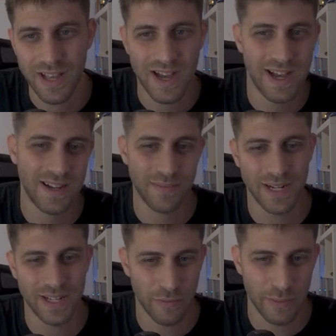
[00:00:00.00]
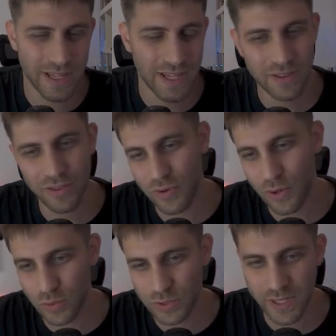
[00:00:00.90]
Unbelievable. King d3
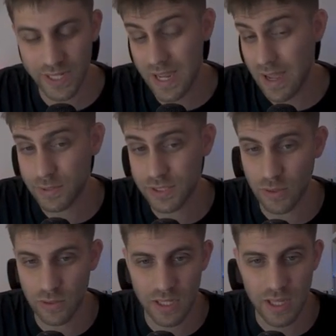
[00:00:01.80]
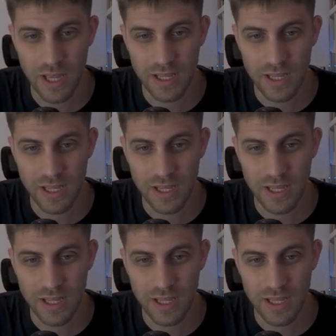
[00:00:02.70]
was winning absolutely.